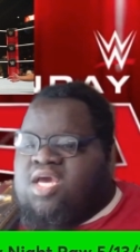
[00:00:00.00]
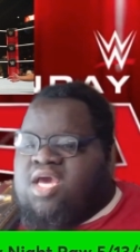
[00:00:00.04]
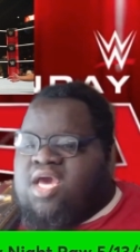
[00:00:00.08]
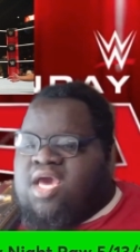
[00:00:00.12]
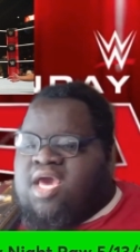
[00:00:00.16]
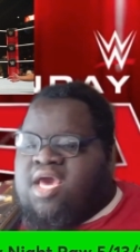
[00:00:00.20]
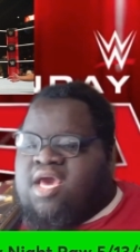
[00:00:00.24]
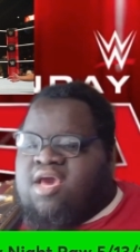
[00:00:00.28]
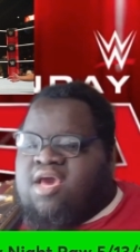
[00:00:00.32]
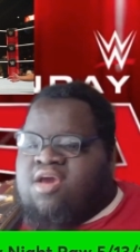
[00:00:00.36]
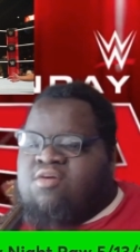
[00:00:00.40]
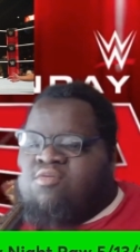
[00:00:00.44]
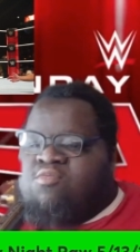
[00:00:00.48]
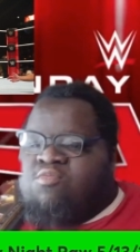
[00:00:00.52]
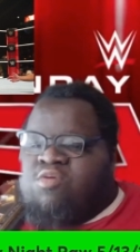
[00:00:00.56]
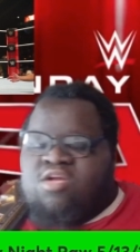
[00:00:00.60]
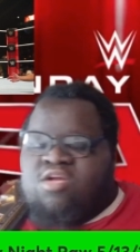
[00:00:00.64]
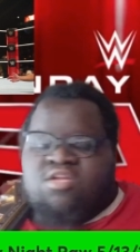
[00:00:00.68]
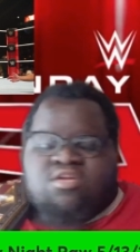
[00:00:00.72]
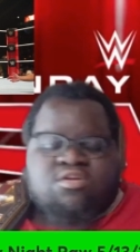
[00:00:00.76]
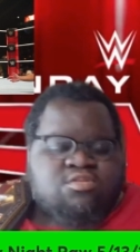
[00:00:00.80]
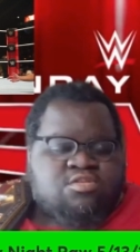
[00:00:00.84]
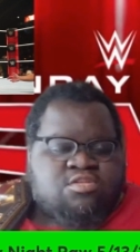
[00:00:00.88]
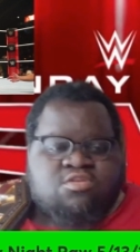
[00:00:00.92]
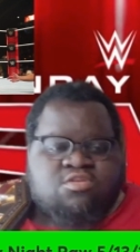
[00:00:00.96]
And win
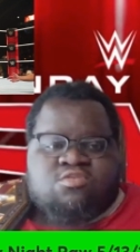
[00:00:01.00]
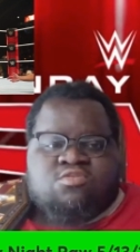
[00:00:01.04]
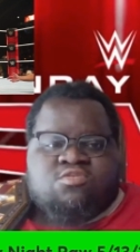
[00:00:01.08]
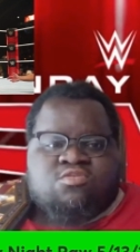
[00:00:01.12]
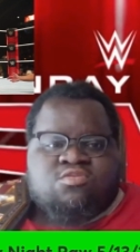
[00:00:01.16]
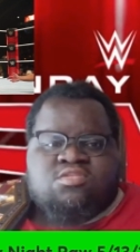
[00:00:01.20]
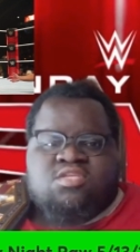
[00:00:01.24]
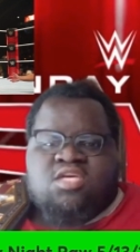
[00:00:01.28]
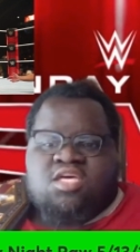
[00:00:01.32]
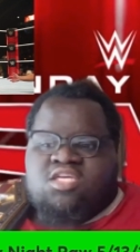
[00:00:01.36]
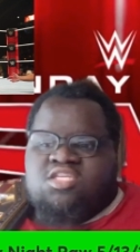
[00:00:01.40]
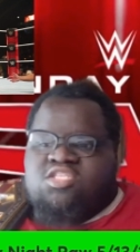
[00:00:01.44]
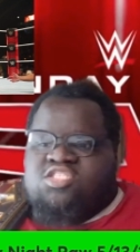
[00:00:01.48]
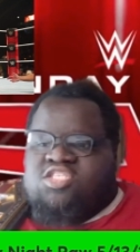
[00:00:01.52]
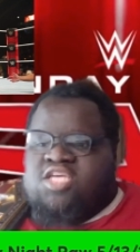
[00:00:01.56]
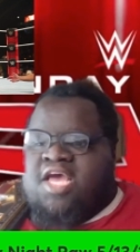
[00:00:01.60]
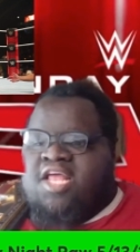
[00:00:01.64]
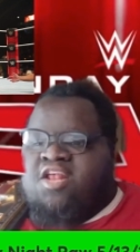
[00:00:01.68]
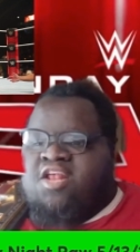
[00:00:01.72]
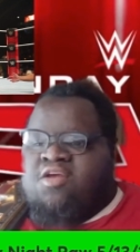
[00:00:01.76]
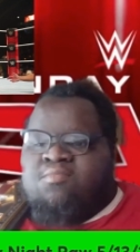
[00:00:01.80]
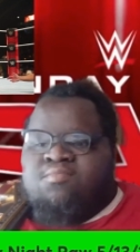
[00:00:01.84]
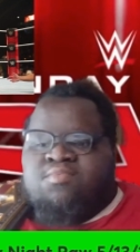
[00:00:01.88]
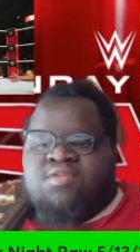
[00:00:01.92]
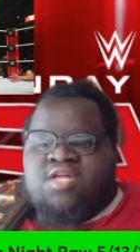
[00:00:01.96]
or lose,
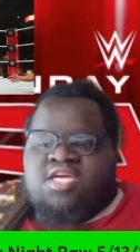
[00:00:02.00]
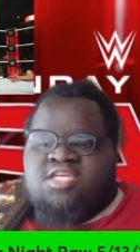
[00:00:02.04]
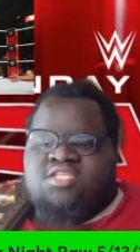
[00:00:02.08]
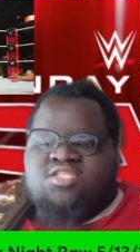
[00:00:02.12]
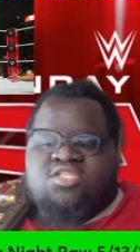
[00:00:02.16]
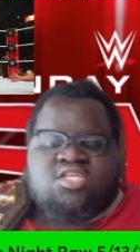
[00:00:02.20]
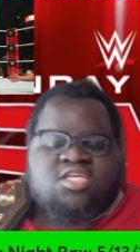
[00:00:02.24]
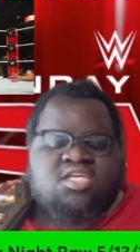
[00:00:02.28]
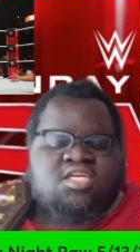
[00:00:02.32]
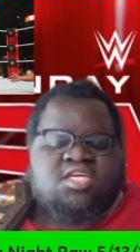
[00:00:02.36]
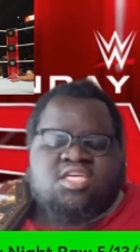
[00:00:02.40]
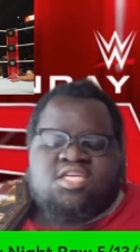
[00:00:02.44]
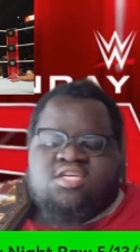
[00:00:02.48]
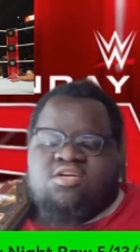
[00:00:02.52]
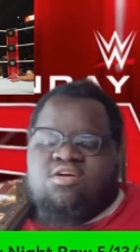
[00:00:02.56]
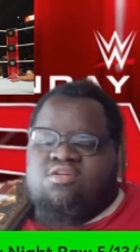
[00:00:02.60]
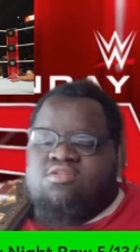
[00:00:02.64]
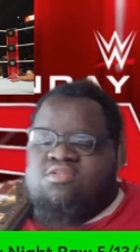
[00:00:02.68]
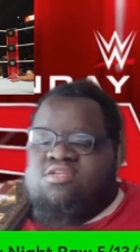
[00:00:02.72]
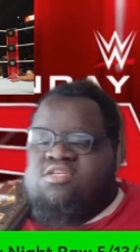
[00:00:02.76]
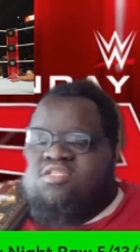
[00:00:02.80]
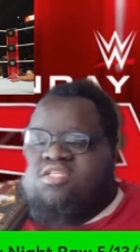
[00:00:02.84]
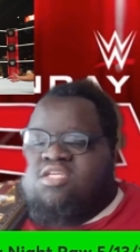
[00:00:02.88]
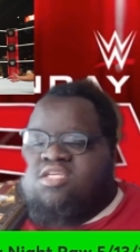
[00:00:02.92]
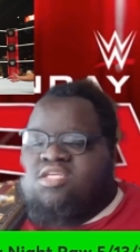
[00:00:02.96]
Shayna Baszler and Io
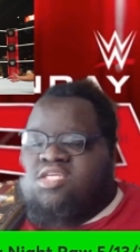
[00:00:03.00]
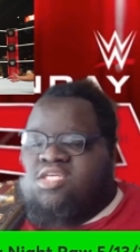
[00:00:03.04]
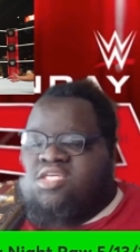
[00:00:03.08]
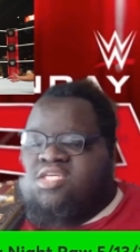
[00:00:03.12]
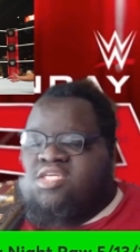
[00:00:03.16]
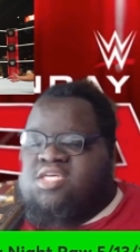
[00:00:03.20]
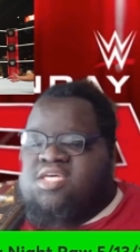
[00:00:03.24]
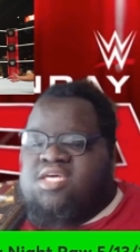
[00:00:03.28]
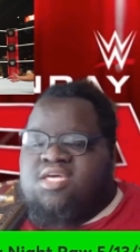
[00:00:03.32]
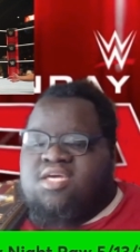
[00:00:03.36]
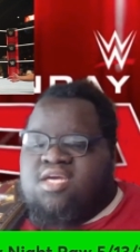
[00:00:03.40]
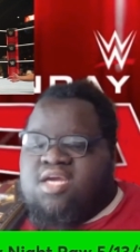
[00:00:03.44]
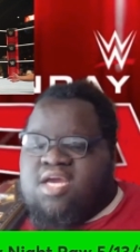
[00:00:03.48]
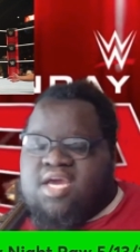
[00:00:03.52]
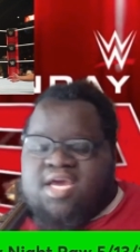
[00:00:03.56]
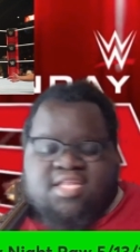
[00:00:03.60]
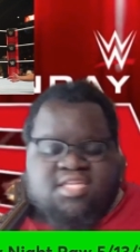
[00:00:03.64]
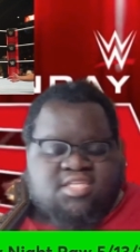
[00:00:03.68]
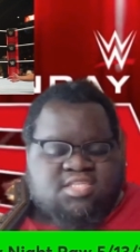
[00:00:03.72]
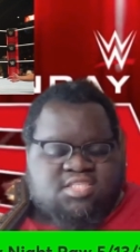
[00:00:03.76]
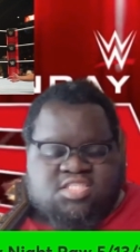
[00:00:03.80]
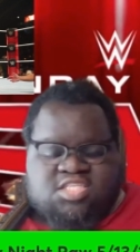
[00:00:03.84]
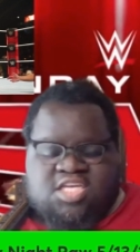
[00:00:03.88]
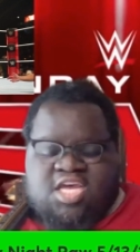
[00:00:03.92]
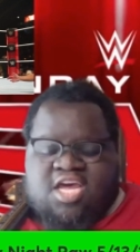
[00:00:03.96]
looked good,
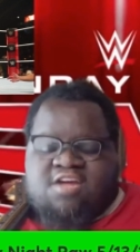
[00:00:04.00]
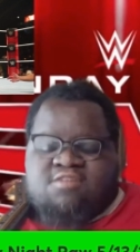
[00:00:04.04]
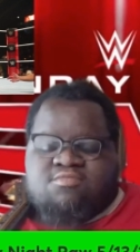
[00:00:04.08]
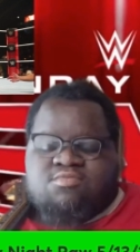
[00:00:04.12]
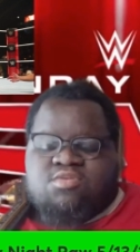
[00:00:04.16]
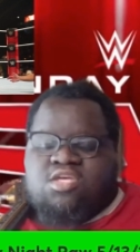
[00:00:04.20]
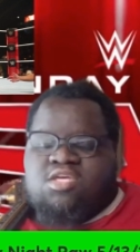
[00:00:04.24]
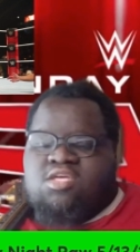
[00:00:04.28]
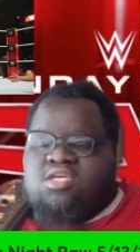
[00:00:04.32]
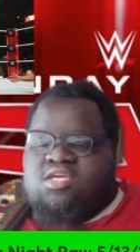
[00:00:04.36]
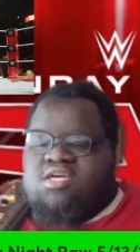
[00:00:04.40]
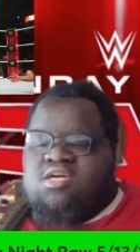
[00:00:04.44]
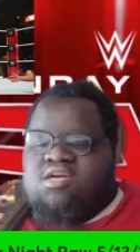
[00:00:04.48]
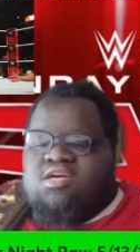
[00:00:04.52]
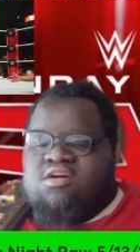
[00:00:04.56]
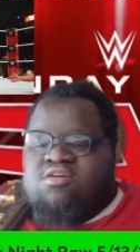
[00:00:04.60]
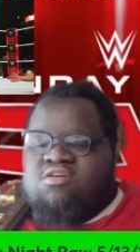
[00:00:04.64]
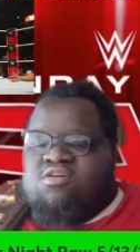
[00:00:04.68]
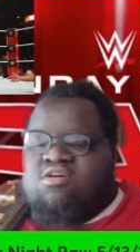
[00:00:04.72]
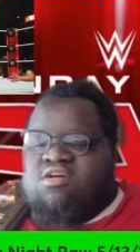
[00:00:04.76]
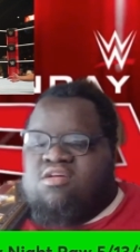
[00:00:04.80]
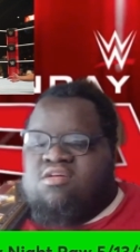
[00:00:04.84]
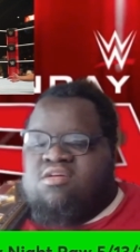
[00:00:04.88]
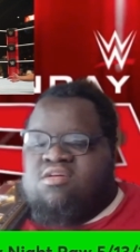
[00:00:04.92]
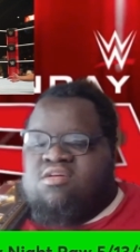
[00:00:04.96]
and the same thing here.
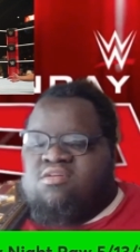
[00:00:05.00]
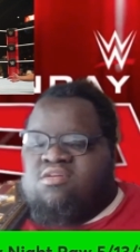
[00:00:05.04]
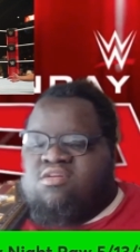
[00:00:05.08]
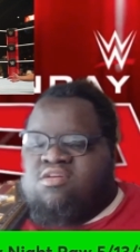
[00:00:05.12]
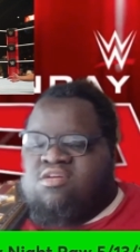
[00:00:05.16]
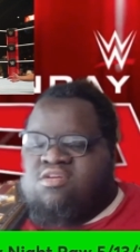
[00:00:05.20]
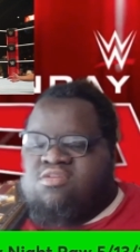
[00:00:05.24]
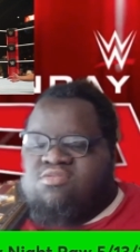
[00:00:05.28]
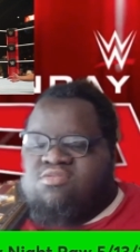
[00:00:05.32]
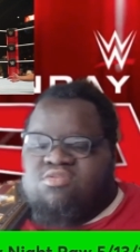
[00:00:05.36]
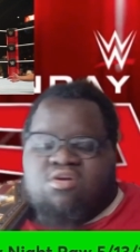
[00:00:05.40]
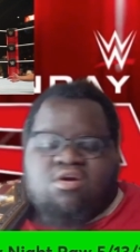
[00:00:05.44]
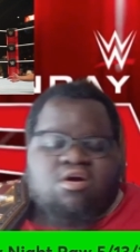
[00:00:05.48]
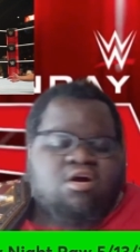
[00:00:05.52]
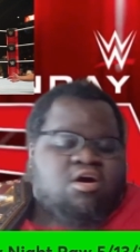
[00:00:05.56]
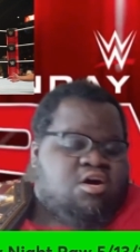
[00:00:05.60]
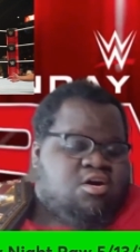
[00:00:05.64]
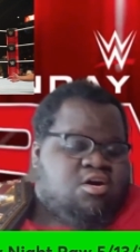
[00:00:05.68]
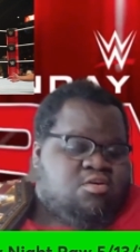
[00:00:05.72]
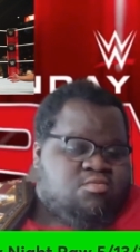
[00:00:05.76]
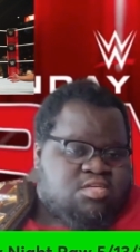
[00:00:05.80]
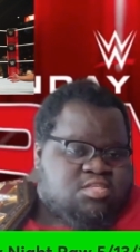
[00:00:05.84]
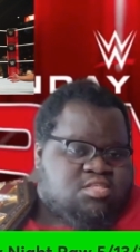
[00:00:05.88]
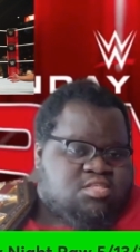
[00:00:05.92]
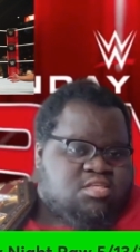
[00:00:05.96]
Gunther
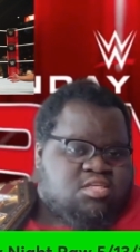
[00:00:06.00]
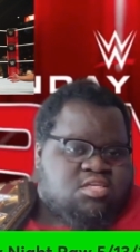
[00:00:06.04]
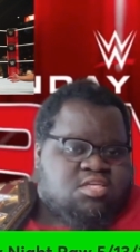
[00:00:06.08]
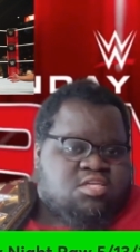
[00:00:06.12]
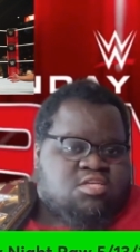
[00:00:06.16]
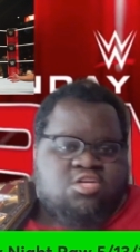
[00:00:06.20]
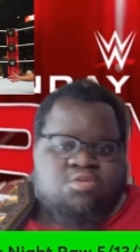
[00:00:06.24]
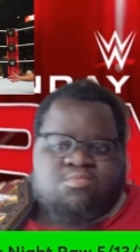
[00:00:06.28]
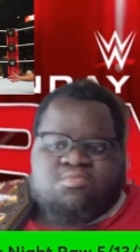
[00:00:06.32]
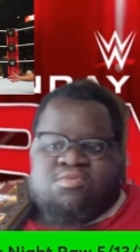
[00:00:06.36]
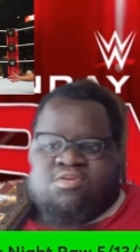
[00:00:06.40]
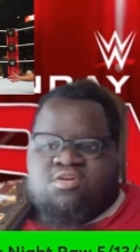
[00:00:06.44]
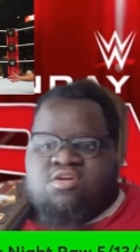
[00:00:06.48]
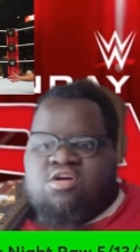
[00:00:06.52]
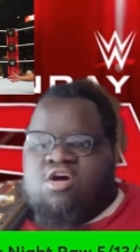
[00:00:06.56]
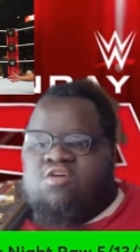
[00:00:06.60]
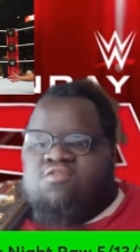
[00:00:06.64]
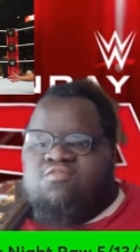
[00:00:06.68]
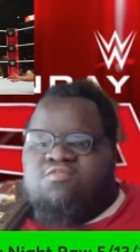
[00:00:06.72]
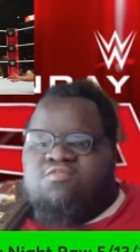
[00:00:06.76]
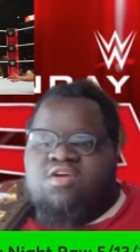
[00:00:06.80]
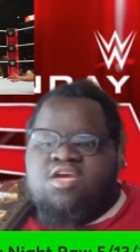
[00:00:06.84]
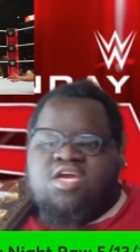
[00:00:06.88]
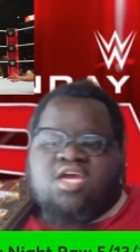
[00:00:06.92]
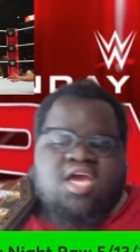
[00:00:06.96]
always looking good, but
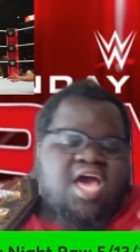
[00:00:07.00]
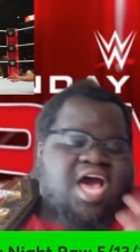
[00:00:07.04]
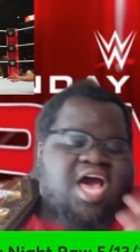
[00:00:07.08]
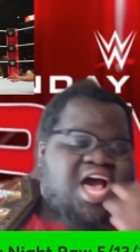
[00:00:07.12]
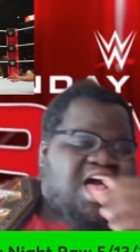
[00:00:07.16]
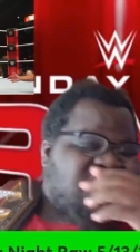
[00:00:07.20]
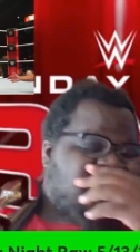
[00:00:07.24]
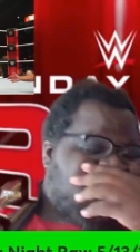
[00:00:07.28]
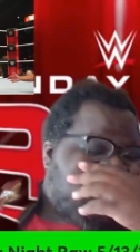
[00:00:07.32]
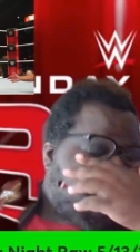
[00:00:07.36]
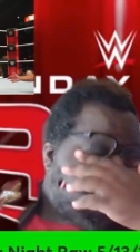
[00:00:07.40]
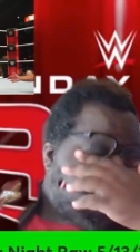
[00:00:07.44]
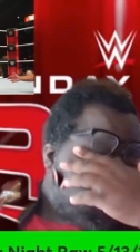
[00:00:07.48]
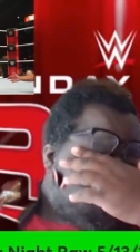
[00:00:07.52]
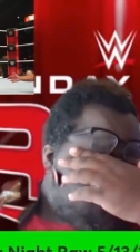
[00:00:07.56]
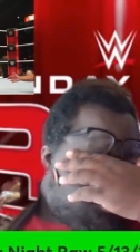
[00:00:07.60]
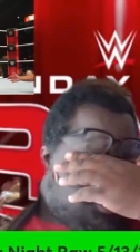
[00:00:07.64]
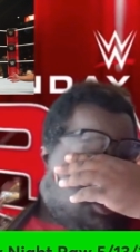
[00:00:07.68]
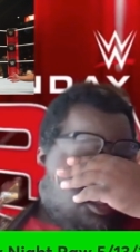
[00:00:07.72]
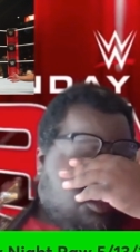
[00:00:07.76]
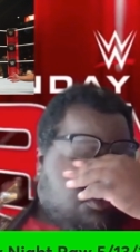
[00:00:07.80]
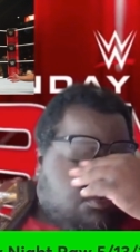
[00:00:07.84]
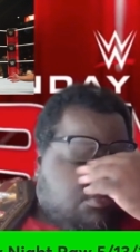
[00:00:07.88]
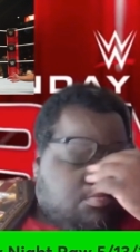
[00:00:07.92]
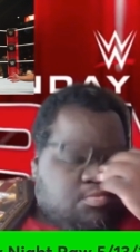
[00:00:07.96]
Kofi, I like that
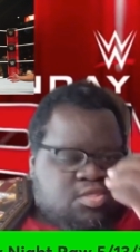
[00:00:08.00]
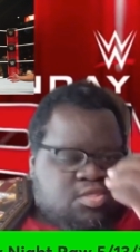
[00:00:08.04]
he